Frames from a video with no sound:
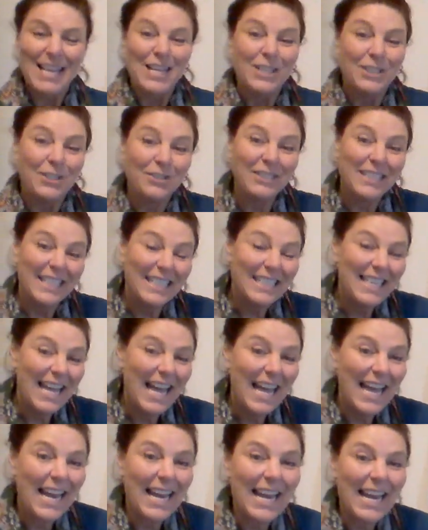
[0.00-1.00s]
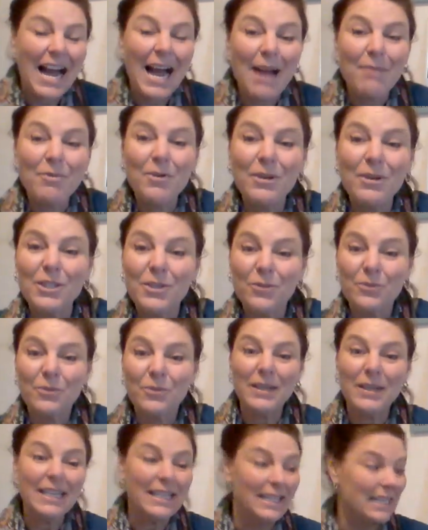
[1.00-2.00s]
So today I'm going to
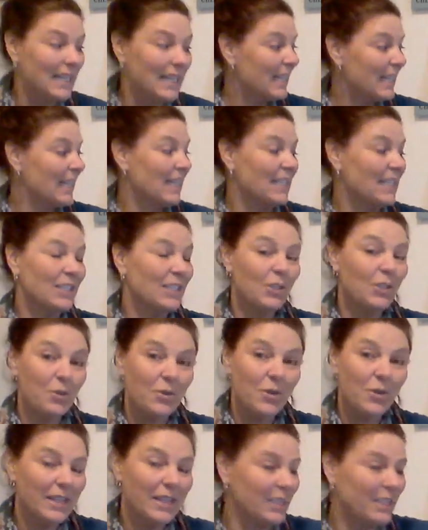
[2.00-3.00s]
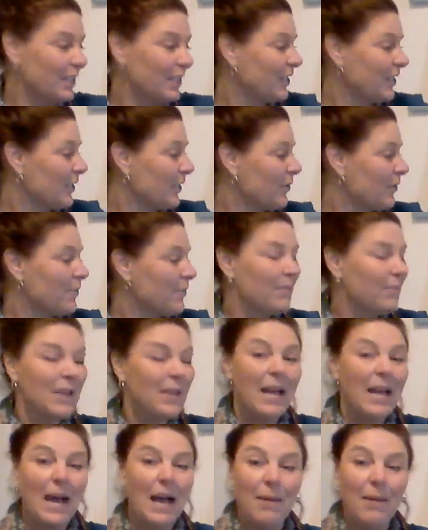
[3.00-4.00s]
read a story to you
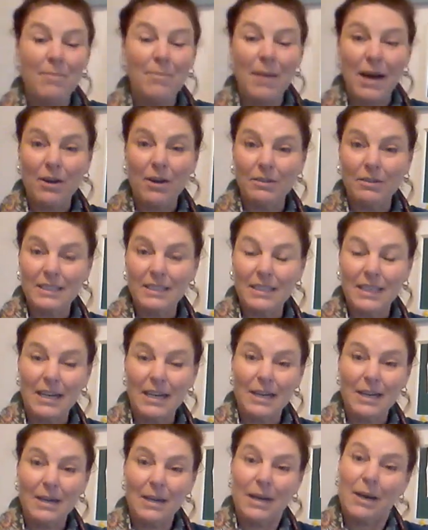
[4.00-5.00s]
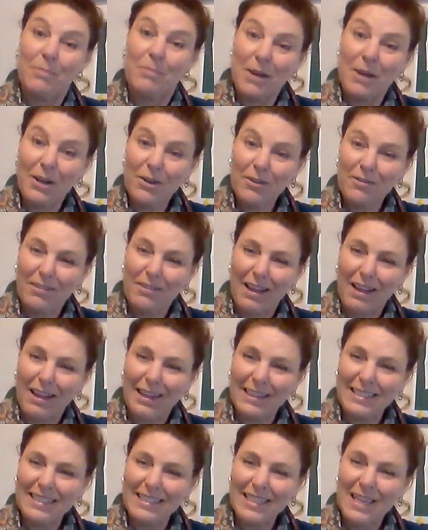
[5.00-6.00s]
about the
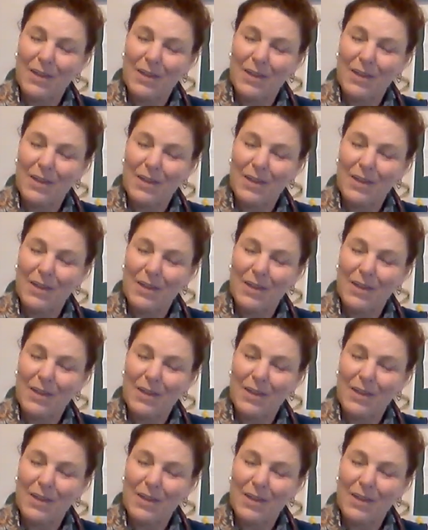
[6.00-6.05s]
butterflies.